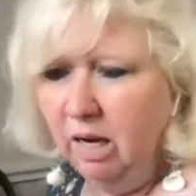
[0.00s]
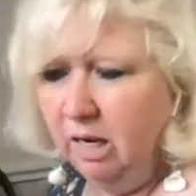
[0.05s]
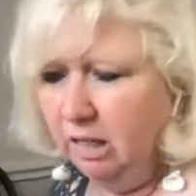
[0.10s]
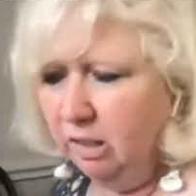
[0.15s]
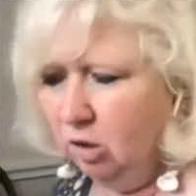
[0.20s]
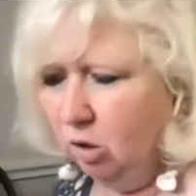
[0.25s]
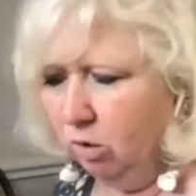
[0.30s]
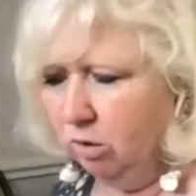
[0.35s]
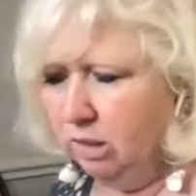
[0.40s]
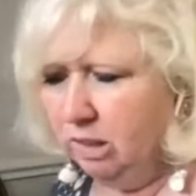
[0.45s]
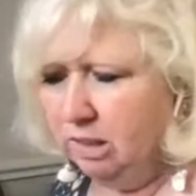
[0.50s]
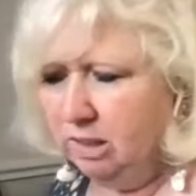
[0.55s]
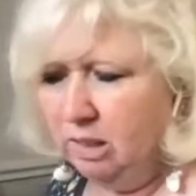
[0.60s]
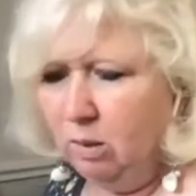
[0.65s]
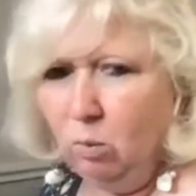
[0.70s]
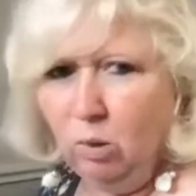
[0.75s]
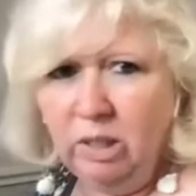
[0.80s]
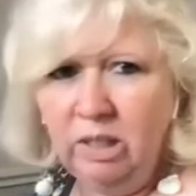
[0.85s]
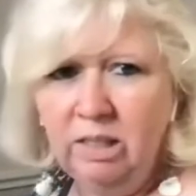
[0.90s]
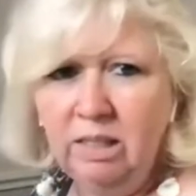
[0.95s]
It's hard to
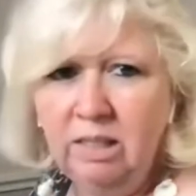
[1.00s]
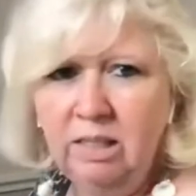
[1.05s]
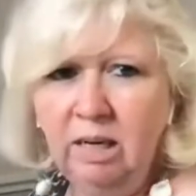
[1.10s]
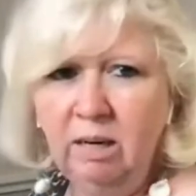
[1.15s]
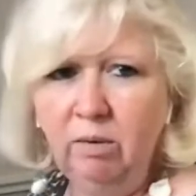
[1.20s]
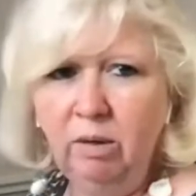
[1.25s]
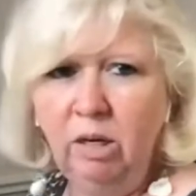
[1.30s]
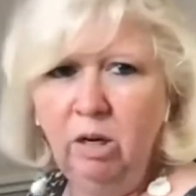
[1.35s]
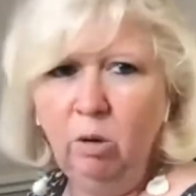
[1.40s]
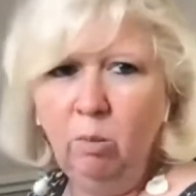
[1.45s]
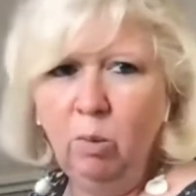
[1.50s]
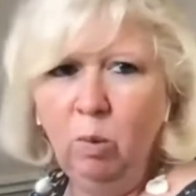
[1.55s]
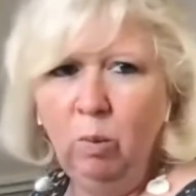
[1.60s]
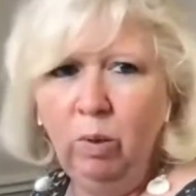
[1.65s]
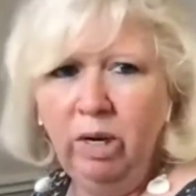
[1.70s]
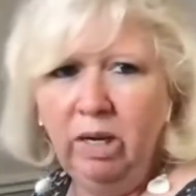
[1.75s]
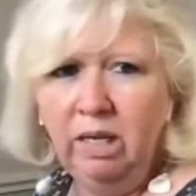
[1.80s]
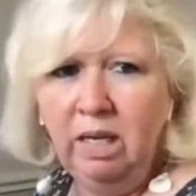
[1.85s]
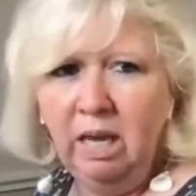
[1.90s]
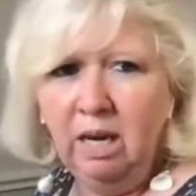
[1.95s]
see when it's down here, but
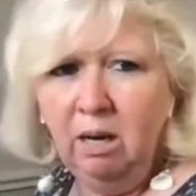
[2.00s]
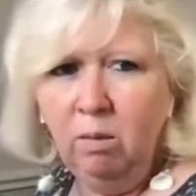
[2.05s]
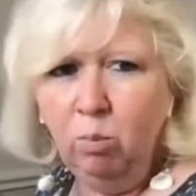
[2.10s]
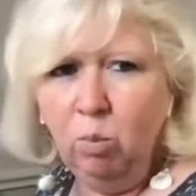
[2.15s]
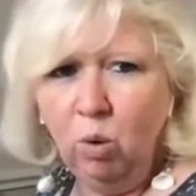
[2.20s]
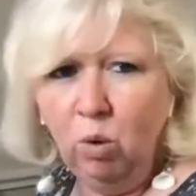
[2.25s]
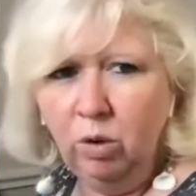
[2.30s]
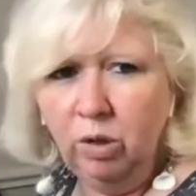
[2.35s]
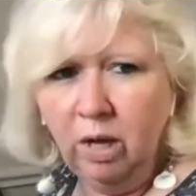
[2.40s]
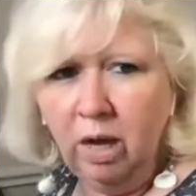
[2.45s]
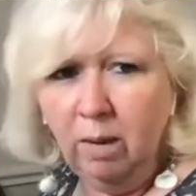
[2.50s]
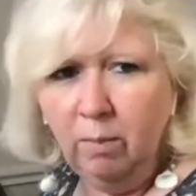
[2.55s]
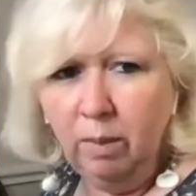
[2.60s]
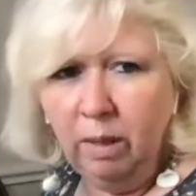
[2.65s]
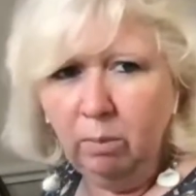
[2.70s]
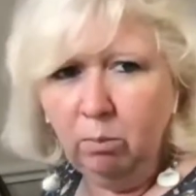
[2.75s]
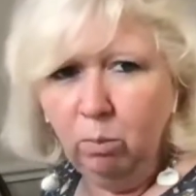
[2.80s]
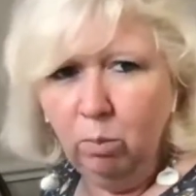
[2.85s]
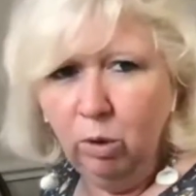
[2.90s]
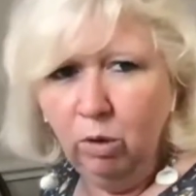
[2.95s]
when I get it pulled up
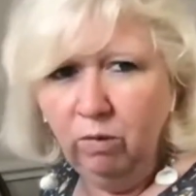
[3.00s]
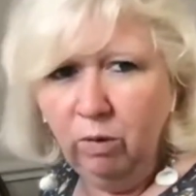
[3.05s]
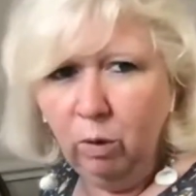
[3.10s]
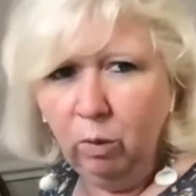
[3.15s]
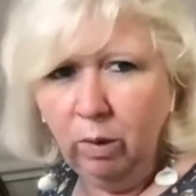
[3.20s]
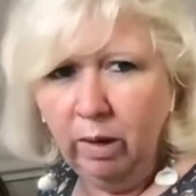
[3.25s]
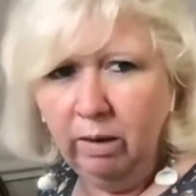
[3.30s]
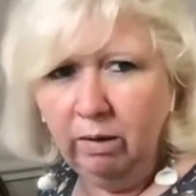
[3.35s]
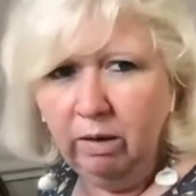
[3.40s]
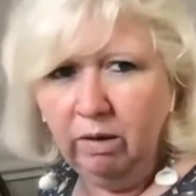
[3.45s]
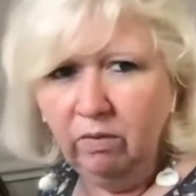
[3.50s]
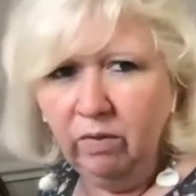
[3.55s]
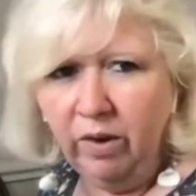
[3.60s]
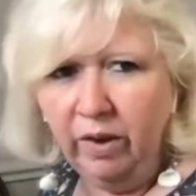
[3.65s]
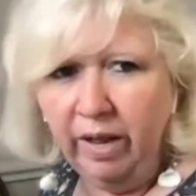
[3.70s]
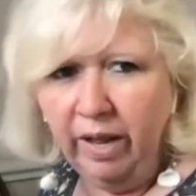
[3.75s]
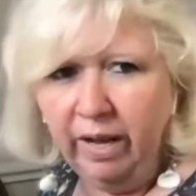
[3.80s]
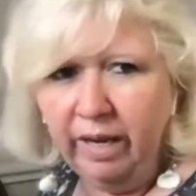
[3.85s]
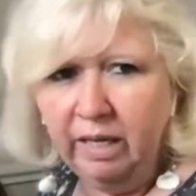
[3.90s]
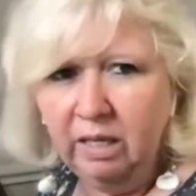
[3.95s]
and move it around in the
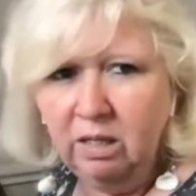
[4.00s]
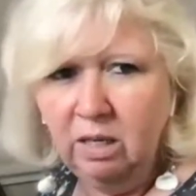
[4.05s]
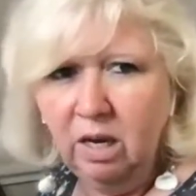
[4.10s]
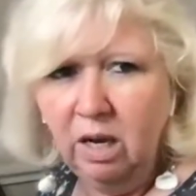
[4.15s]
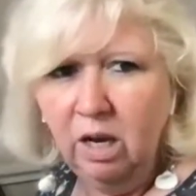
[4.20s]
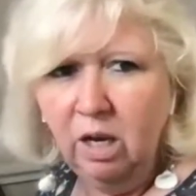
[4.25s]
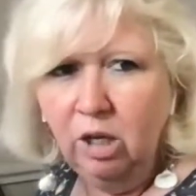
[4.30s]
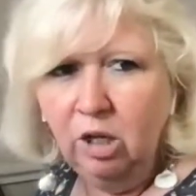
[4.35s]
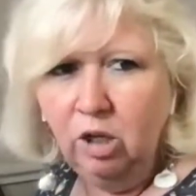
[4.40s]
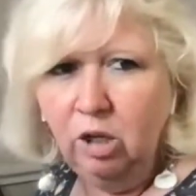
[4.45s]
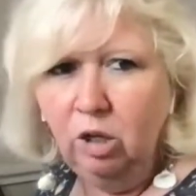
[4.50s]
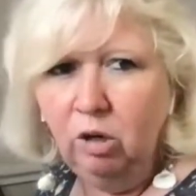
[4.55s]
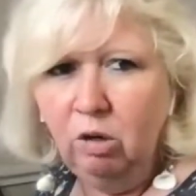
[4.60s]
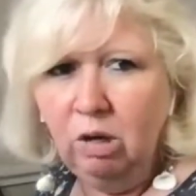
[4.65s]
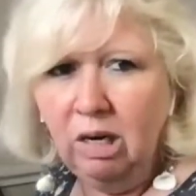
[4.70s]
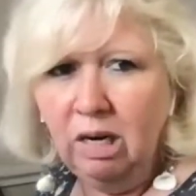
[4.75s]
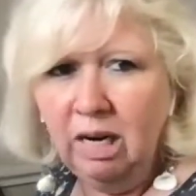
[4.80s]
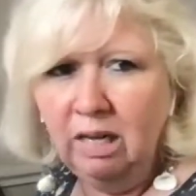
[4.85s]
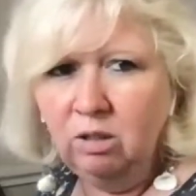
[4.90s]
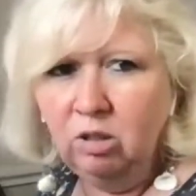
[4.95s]
light, you
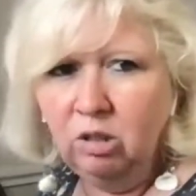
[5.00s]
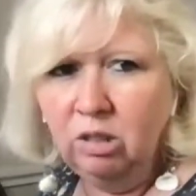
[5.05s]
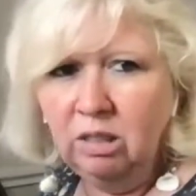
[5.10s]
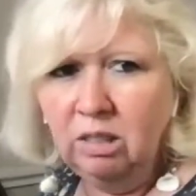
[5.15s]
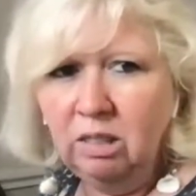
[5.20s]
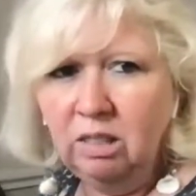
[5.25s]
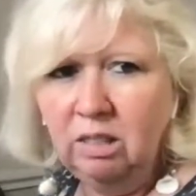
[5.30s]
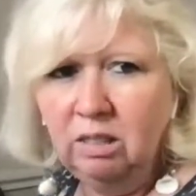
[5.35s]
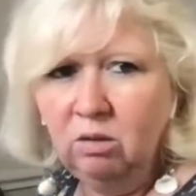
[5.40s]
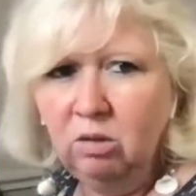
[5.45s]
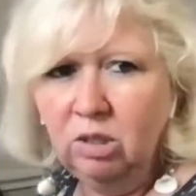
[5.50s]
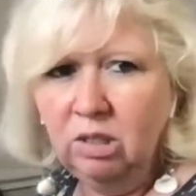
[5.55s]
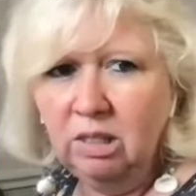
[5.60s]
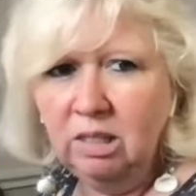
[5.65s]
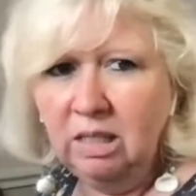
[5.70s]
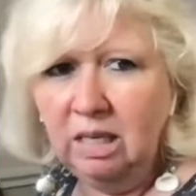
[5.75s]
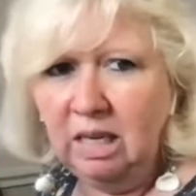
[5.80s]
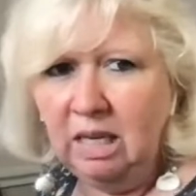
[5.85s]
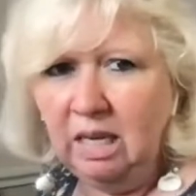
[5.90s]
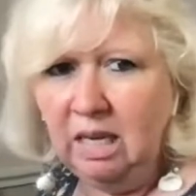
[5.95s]
can actually still
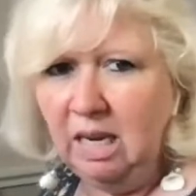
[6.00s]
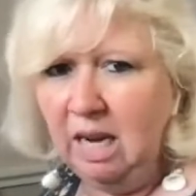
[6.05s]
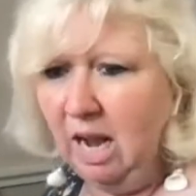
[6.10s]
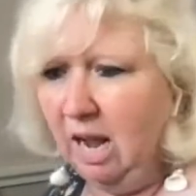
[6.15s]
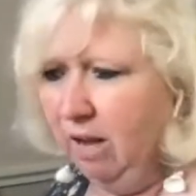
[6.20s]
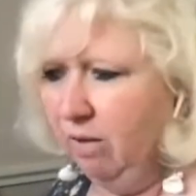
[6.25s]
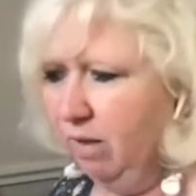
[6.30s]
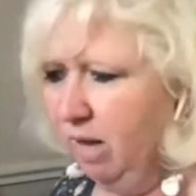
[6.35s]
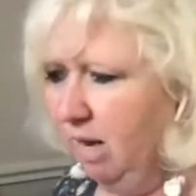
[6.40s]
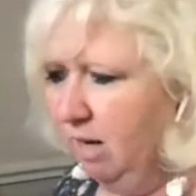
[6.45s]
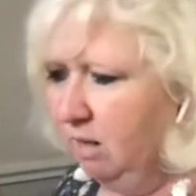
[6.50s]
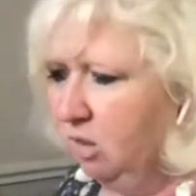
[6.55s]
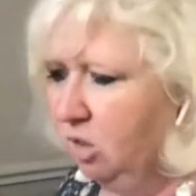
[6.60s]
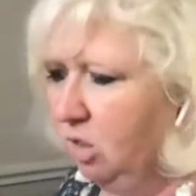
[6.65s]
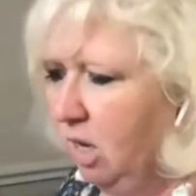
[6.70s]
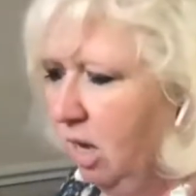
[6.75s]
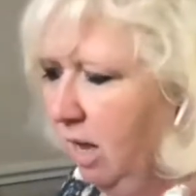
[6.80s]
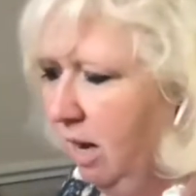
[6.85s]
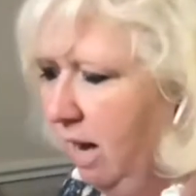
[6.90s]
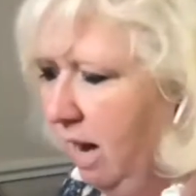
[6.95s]
see how that is
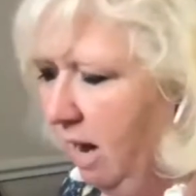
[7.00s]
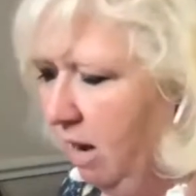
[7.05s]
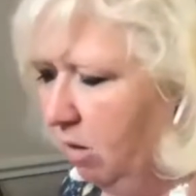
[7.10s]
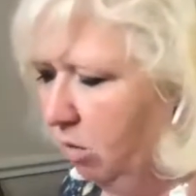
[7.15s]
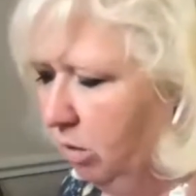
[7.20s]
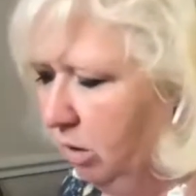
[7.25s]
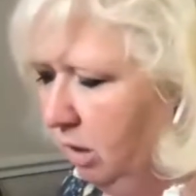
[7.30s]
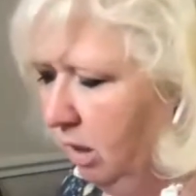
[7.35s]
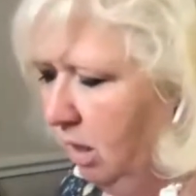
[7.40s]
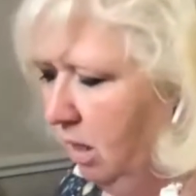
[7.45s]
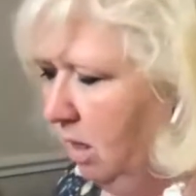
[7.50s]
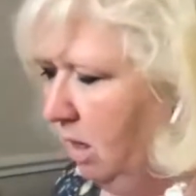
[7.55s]
cut out.